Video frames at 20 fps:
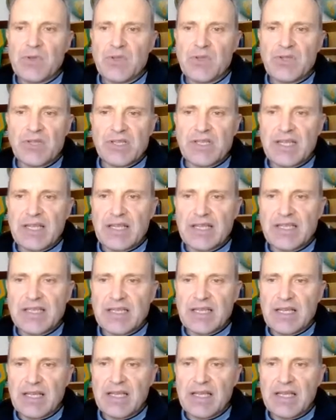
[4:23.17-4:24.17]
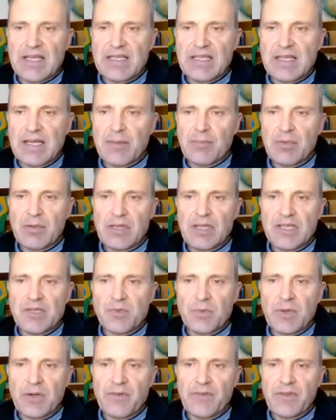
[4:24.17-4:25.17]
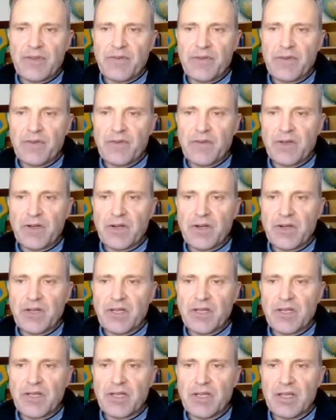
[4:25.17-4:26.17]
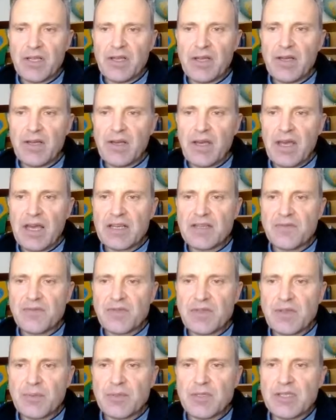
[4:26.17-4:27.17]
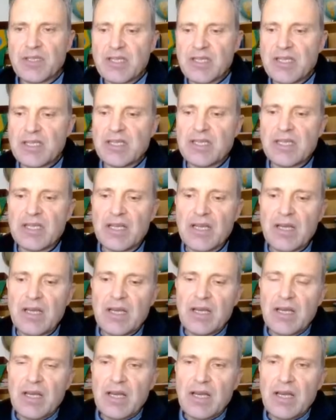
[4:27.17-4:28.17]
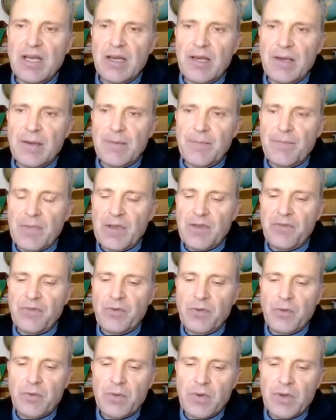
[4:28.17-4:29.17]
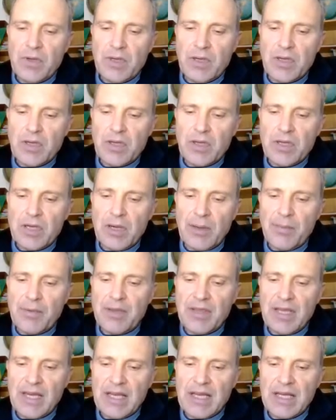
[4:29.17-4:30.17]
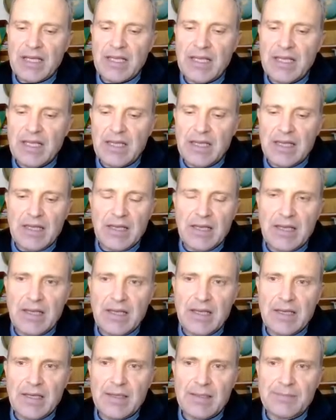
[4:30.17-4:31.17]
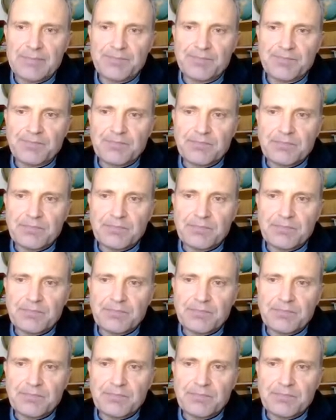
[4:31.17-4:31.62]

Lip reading: just as an example. It's one of the 1500 active substances. If you copy that, then